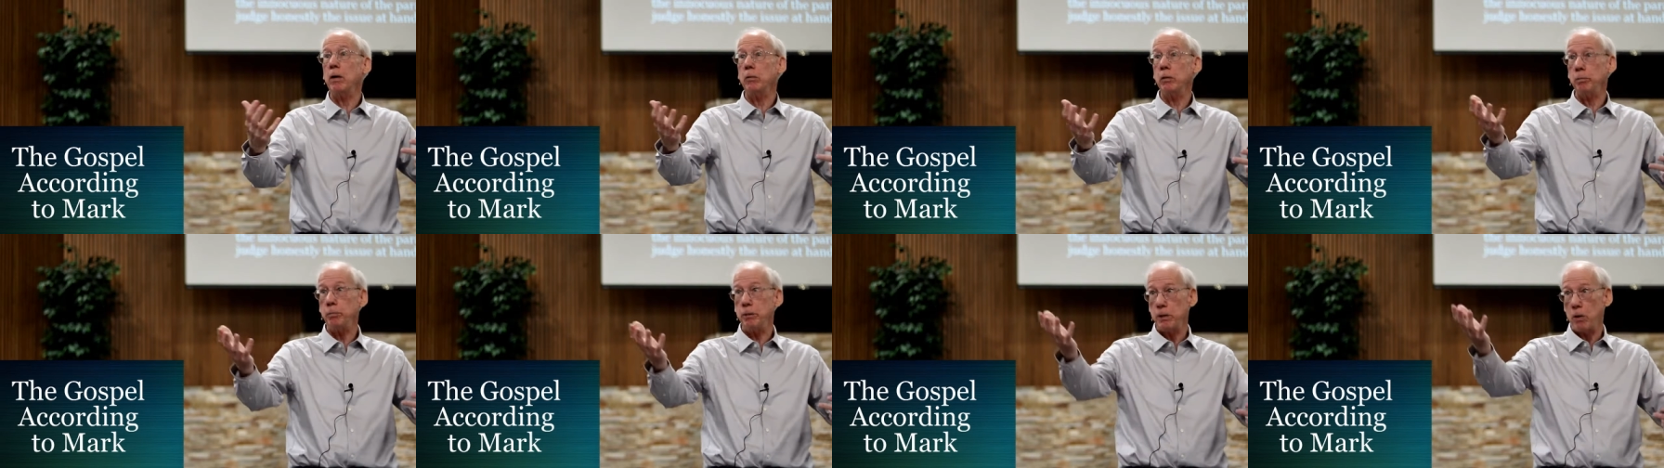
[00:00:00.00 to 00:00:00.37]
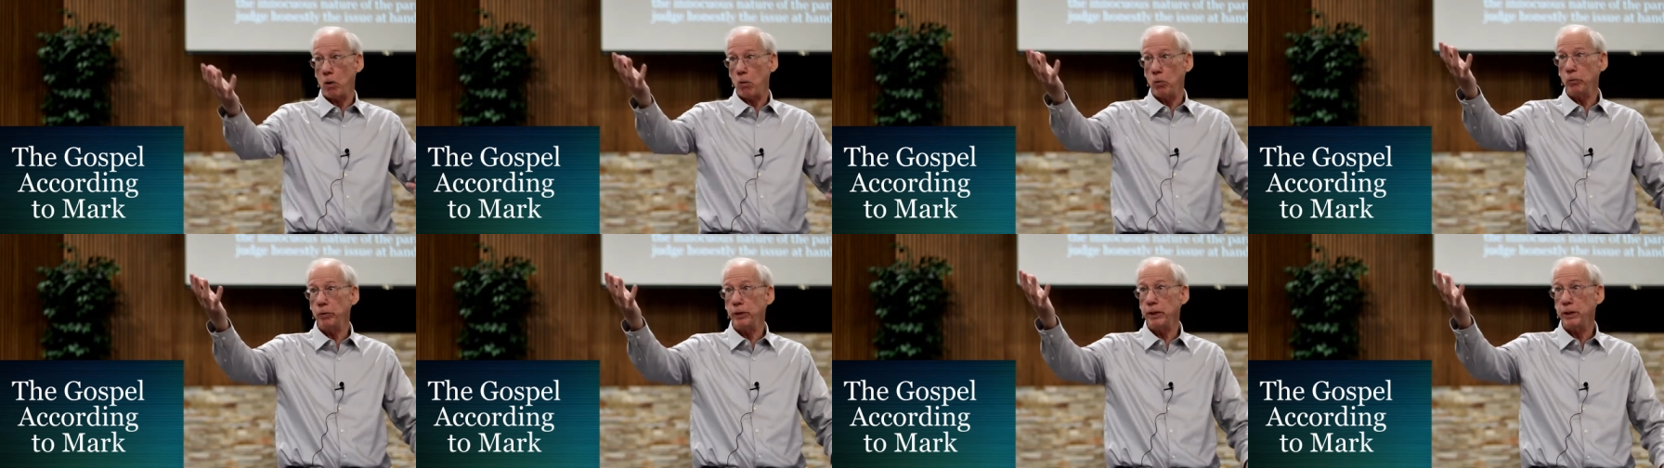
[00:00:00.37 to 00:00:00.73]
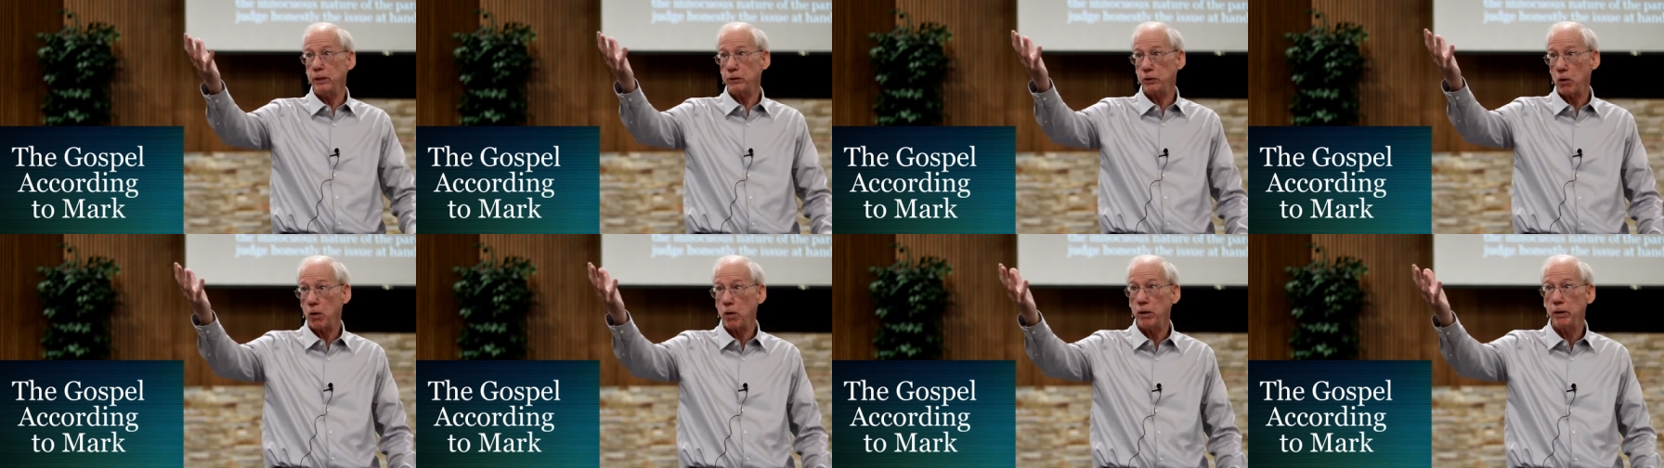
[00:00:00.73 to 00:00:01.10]
That would be holding
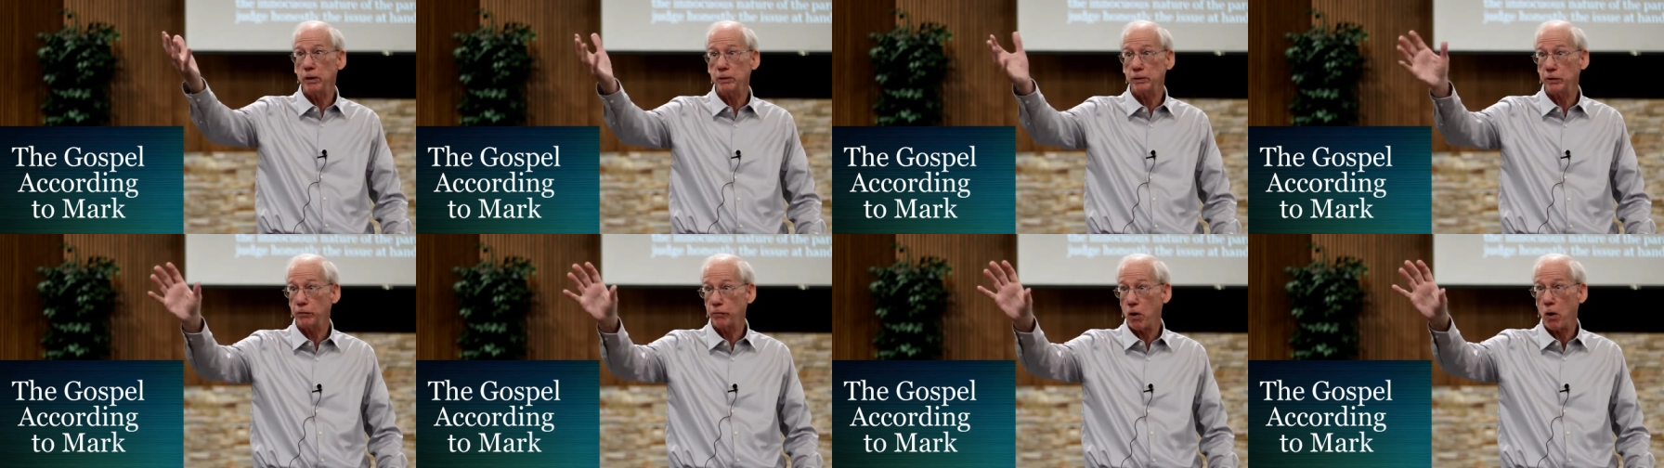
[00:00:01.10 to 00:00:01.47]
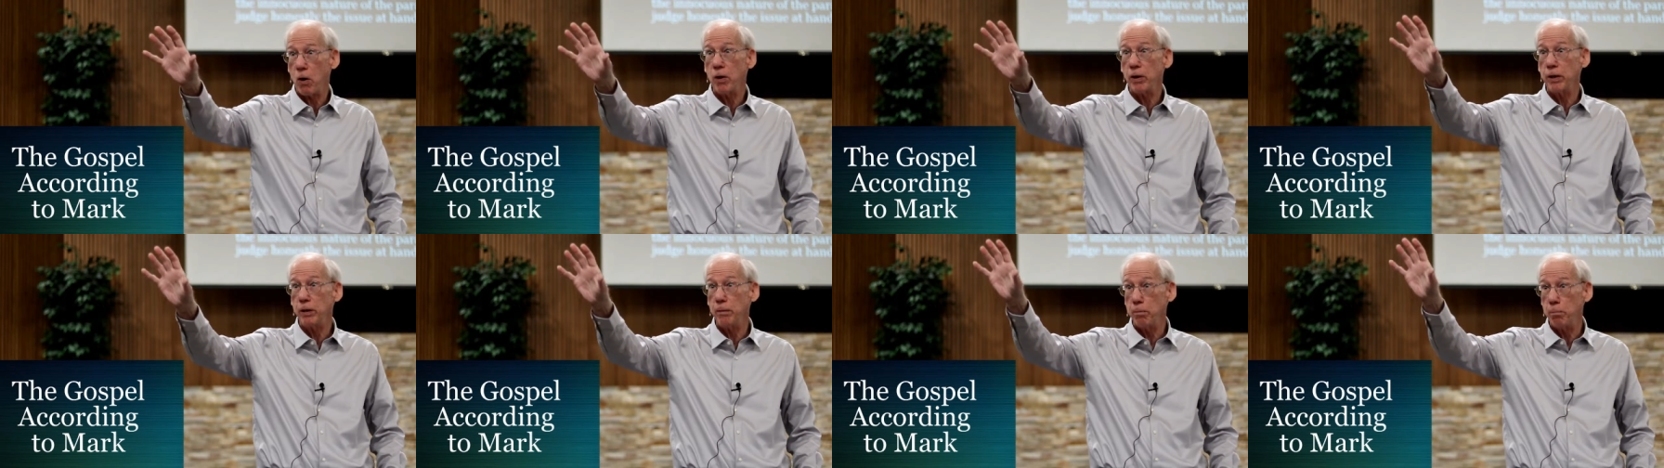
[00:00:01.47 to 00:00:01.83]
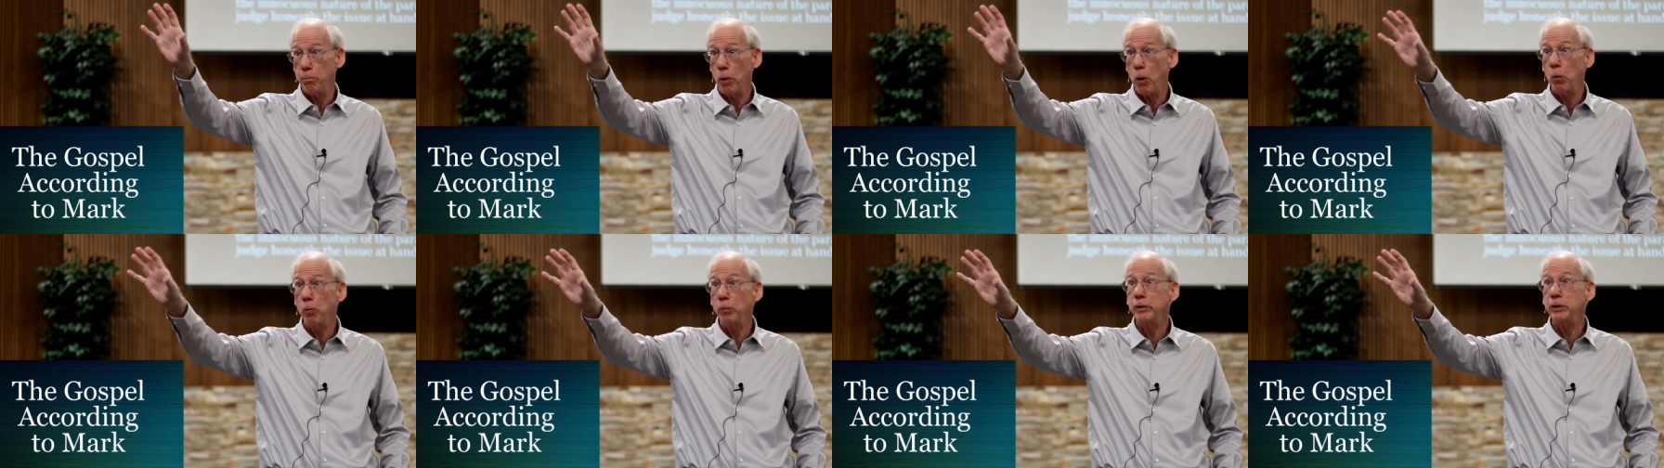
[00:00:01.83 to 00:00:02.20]
his hardness of heart in
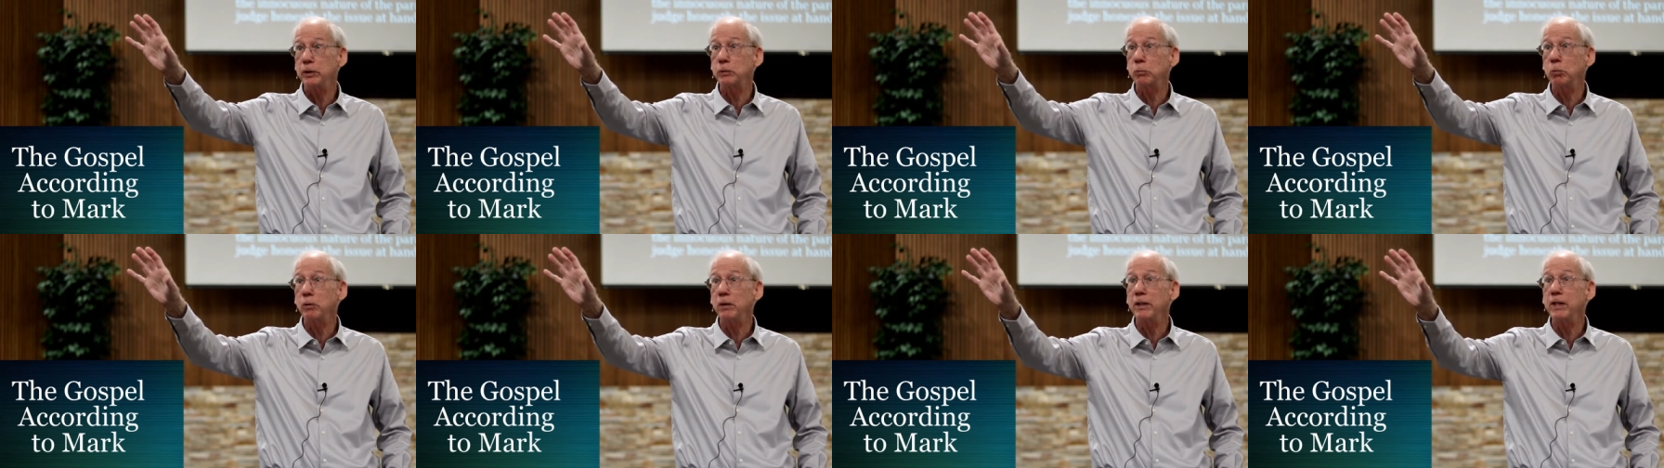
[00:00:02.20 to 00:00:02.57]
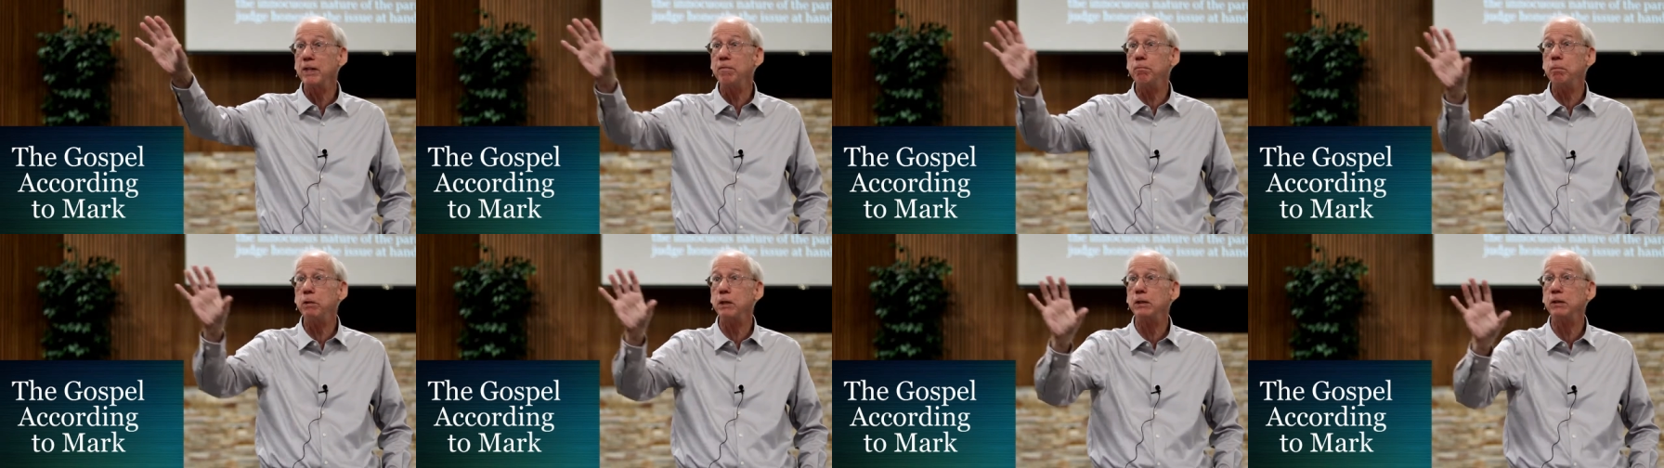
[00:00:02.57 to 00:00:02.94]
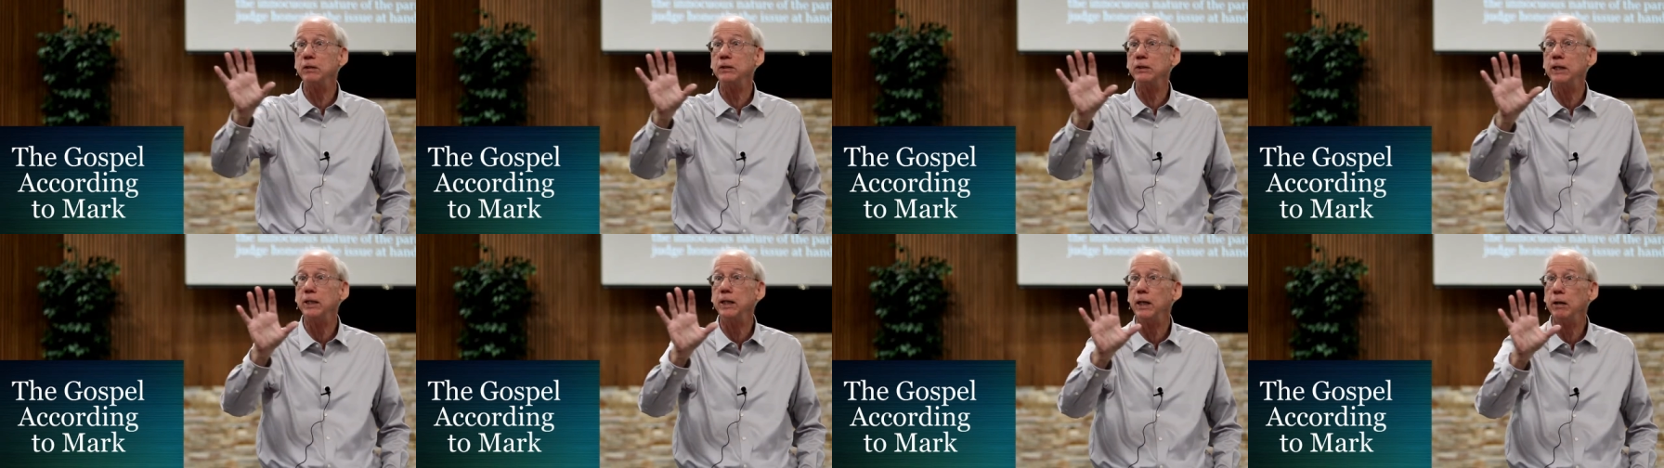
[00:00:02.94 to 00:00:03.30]
boldest relief
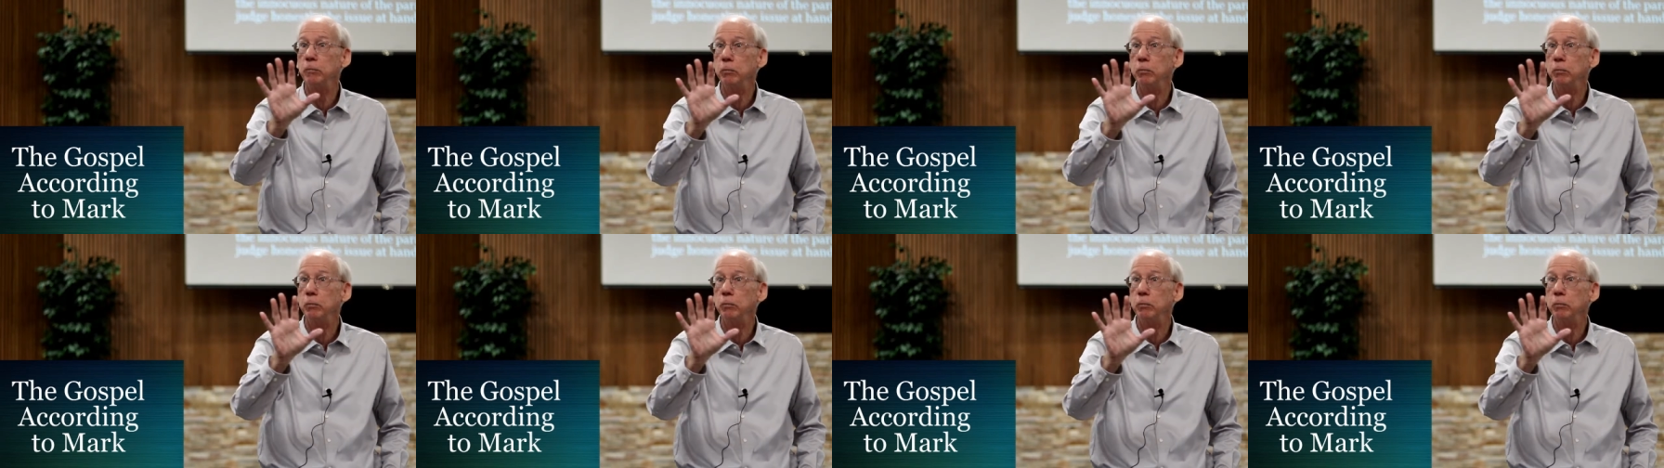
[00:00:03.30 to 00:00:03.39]
because he